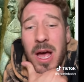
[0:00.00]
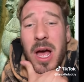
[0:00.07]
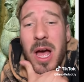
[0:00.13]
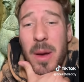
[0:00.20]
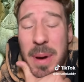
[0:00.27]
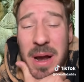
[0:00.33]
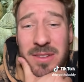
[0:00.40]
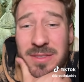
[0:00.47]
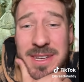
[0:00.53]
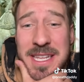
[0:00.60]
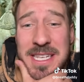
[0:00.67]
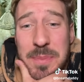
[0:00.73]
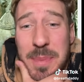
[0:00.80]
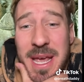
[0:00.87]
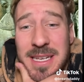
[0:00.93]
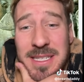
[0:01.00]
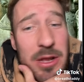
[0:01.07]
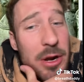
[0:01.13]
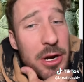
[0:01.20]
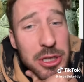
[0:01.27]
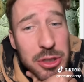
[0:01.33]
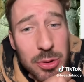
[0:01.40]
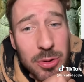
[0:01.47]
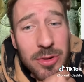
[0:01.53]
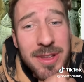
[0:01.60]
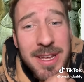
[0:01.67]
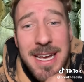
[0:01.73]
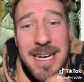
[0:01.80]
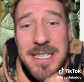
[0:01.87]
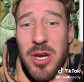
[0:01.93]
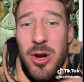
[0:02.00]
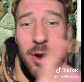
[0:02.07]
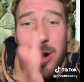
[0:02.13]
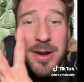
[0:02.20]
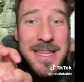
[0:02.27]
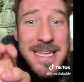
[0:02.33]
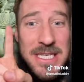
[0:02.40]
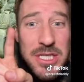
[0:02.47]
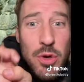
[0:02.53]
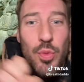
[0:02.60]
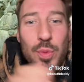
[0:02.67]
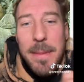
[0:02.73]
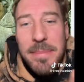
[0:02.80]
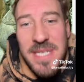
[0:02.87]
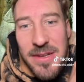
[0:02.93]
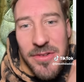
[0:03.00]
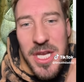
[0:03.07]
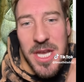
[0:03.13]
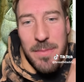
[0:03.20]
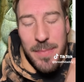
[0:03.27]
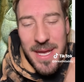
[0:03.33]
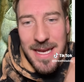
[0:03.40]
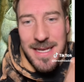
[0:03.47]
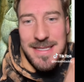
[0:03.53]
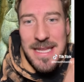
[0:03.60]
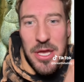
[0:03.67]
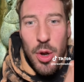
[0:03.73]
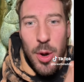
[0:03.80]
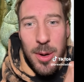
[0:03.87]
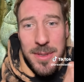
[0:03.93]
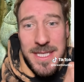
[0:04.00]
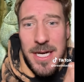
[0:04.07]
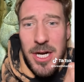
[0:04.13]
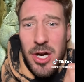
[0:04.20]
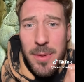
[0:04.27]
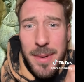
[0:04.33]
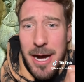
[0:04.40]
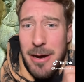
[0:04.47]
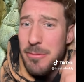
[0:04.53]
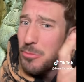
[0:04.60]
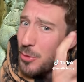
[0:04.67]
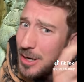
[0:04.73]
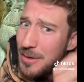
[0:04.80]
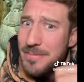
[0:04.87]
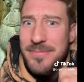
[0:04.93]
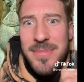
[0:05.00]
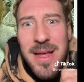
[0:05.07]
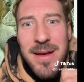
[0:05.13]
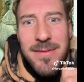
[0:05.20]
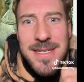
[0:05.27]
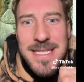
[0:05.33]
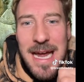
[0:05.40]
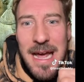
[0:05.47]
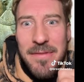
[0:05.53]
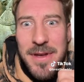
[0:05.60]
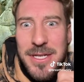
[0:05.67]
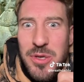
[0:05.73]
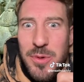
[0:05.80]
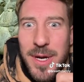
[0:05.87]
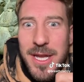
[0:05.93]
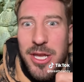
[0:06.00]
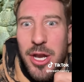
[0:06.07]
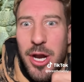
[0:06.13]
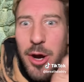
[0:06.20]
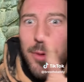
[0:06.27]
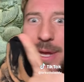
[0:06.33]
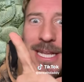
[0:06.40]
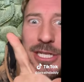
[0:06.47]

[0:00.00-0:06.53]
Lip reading: Apparently these beings that are controlling us are these reptilian beings that you always hear about. Well, let's dive into it, you know? In